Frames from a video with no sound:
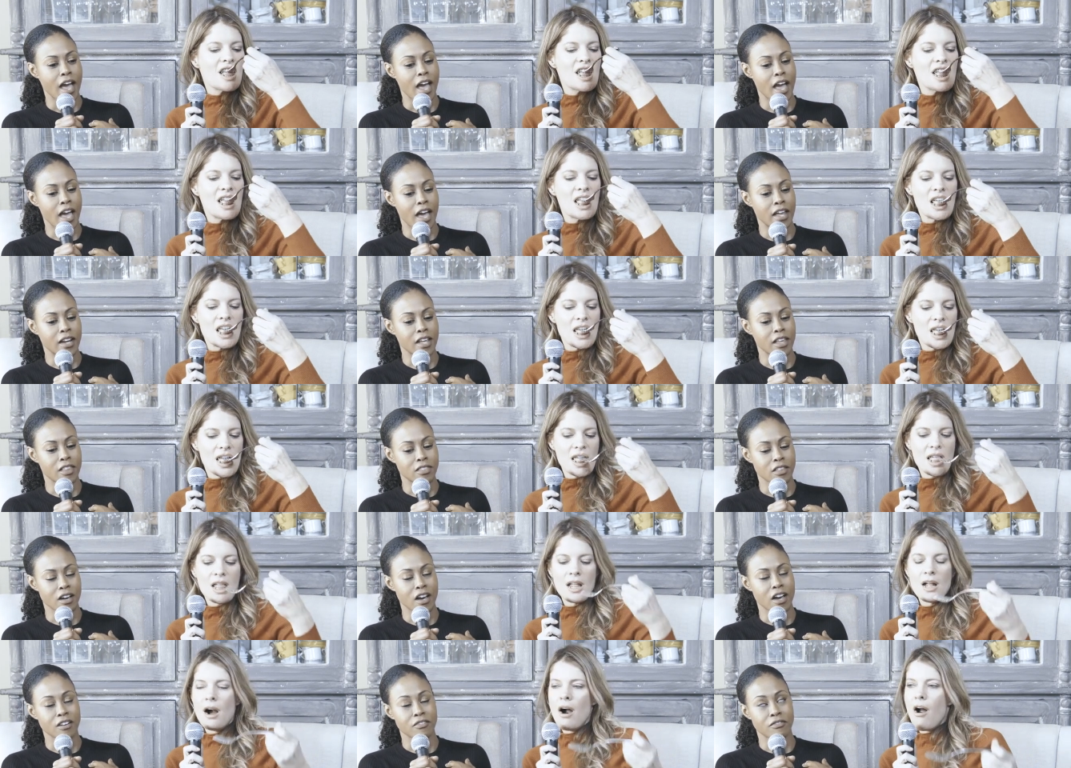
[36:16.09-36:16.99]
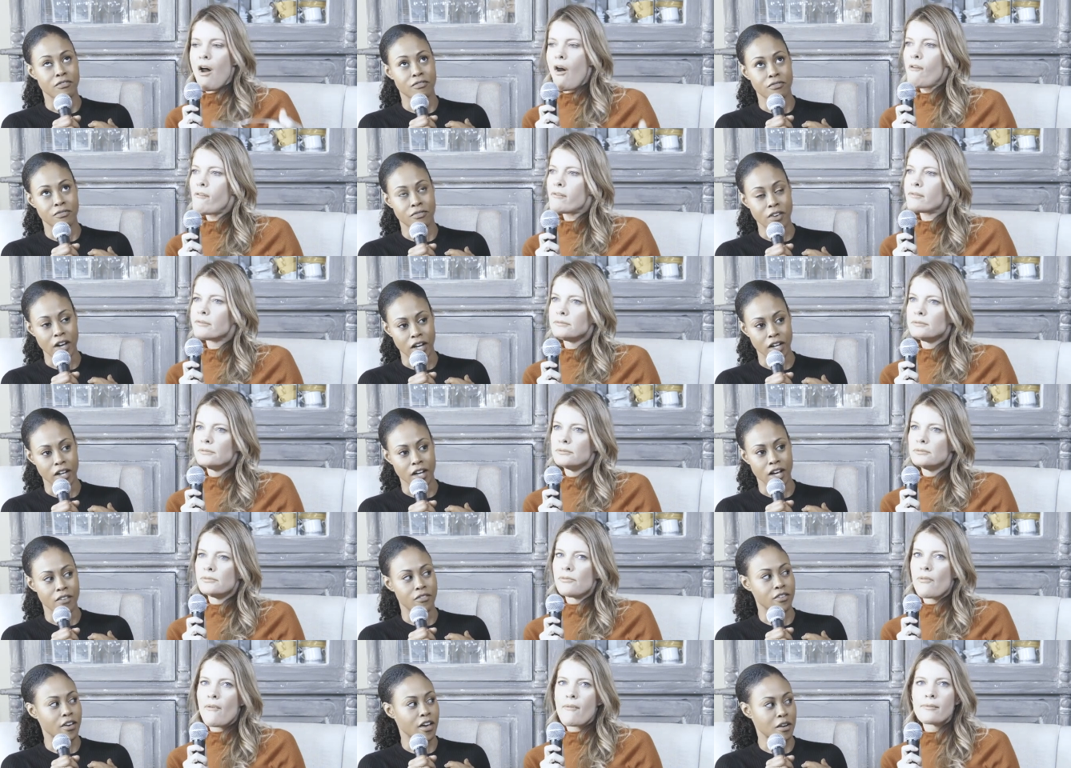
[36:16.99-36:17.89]
Speaker 1: and he thought fuck
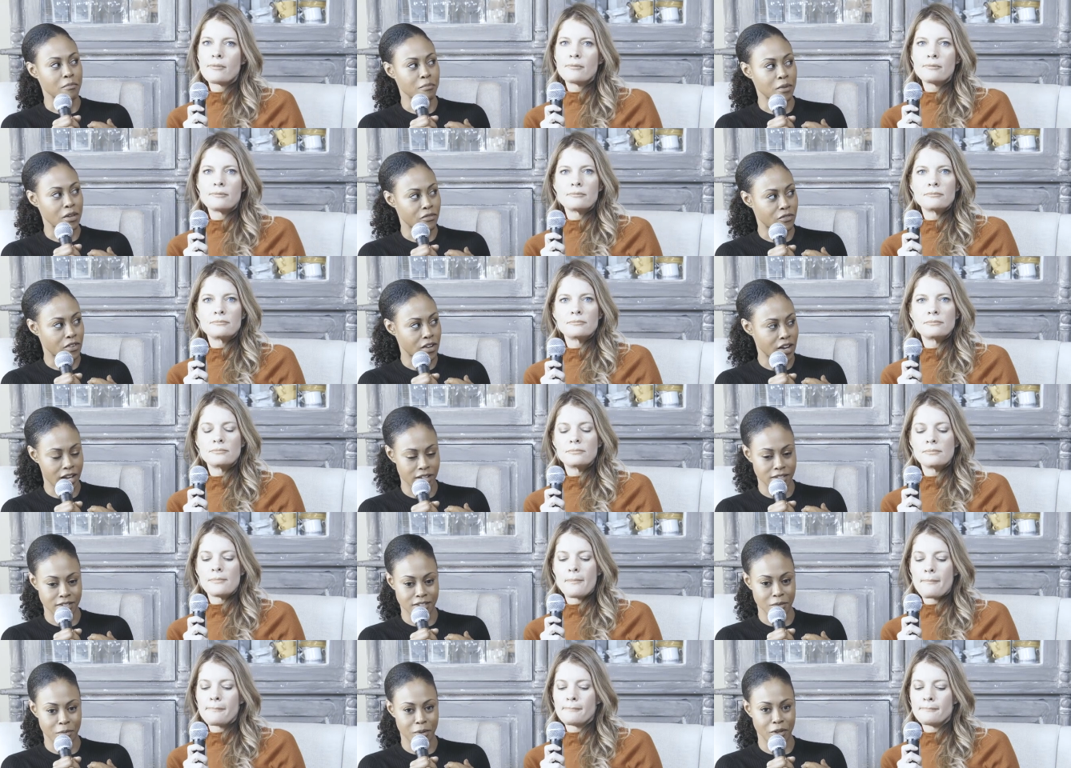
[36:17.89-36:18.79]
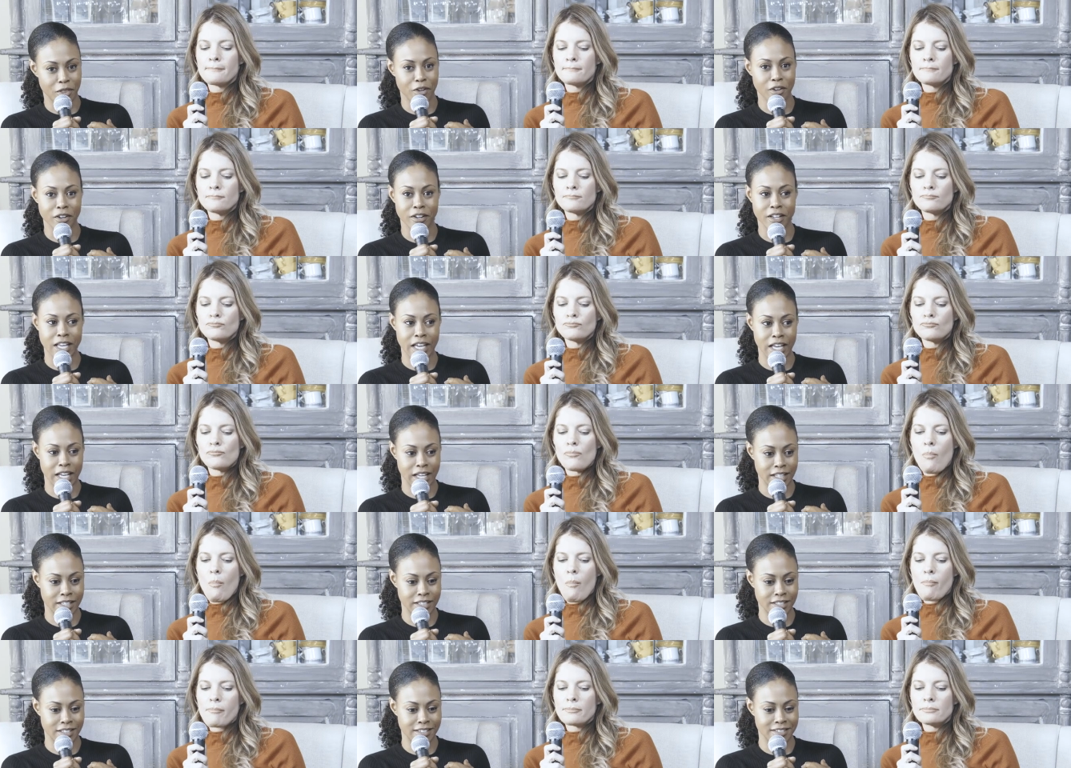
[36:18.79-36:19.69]
i've got to meet Vinessa with her
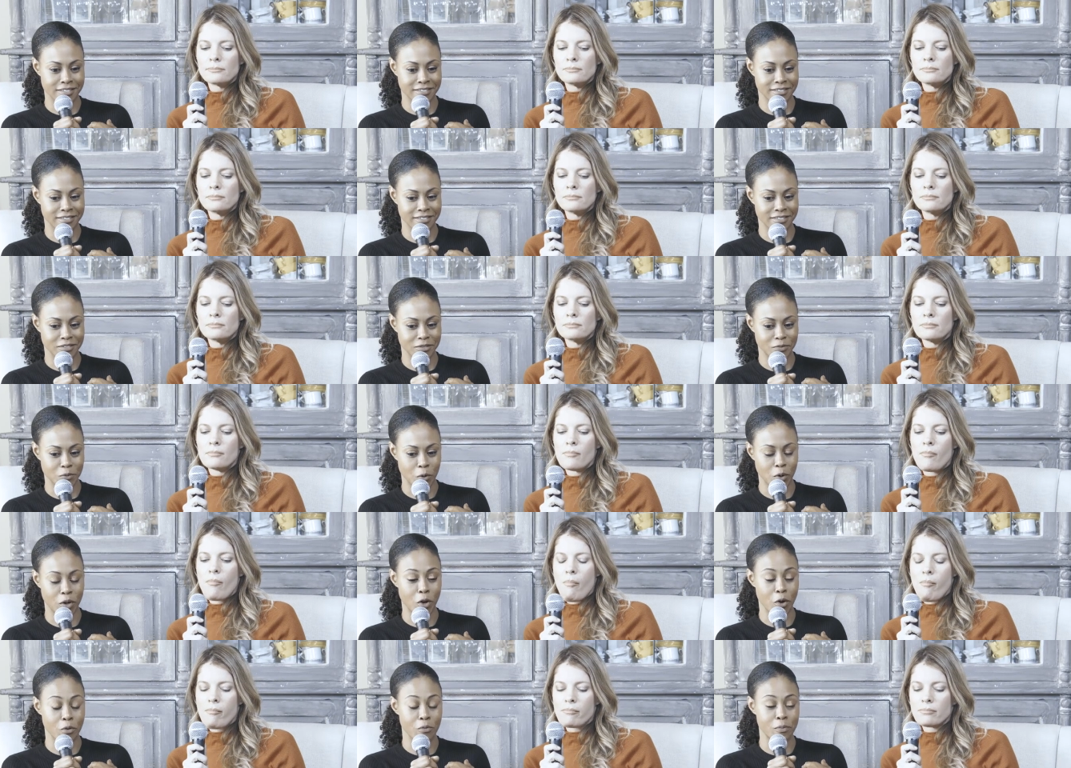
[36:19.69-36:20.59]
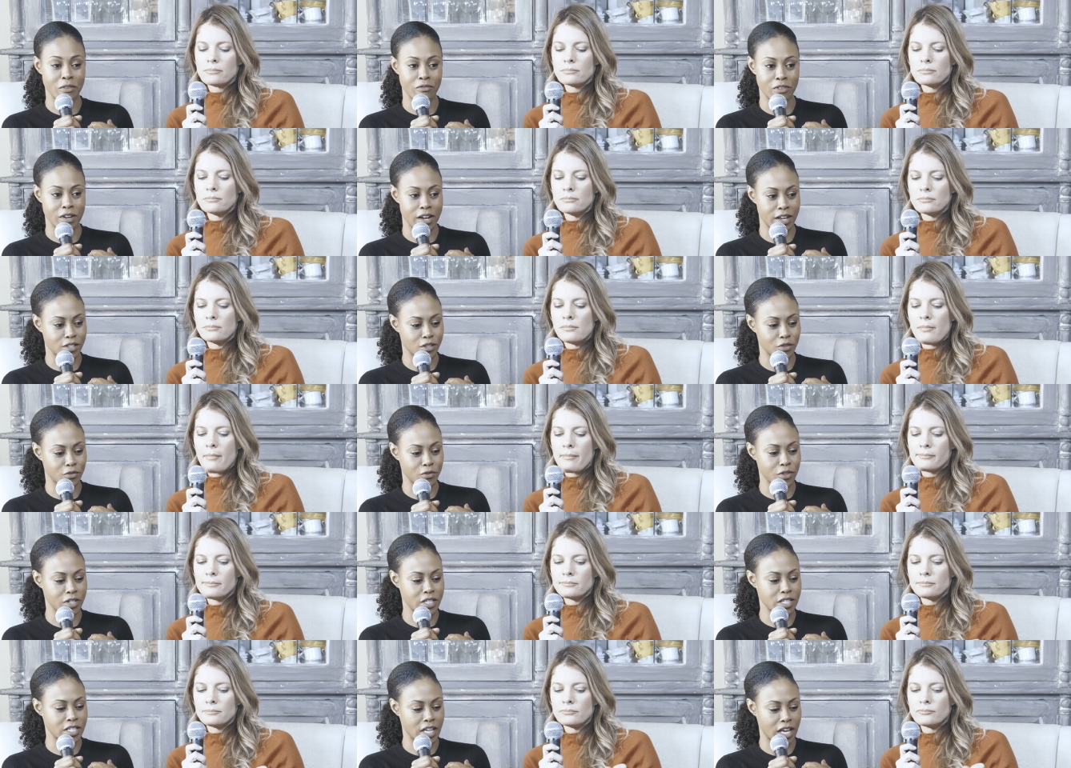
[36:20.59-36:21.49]
kids or go meet Vinessa
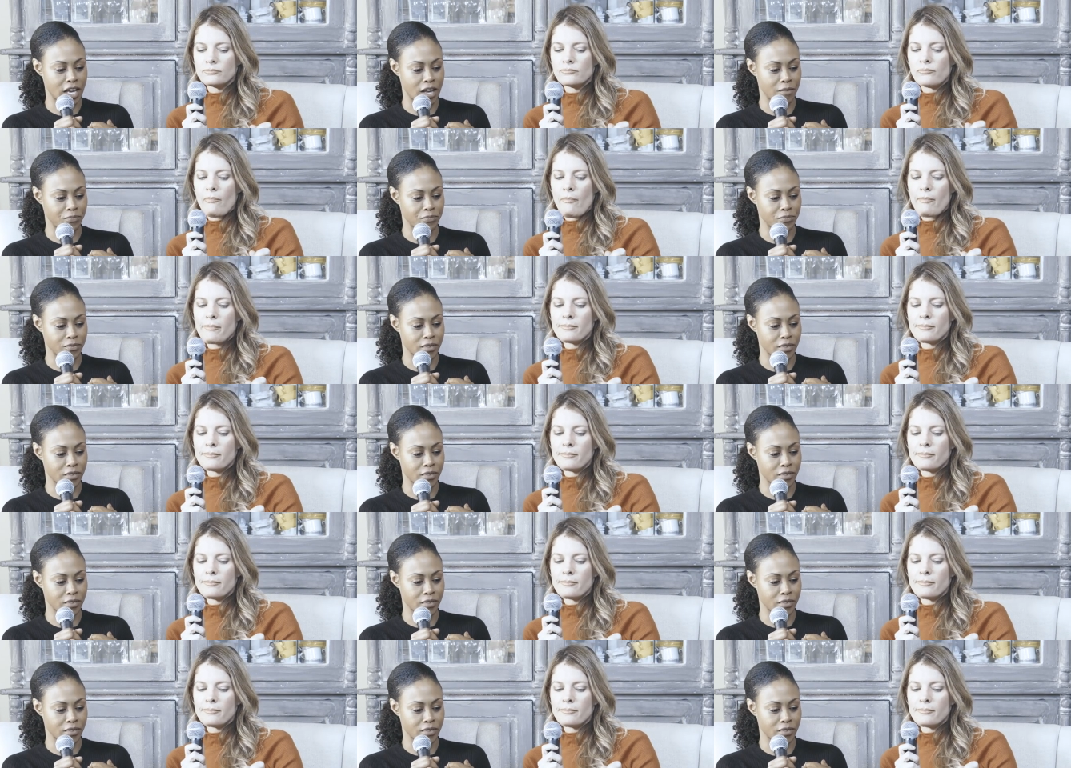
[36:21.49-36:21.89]
for a date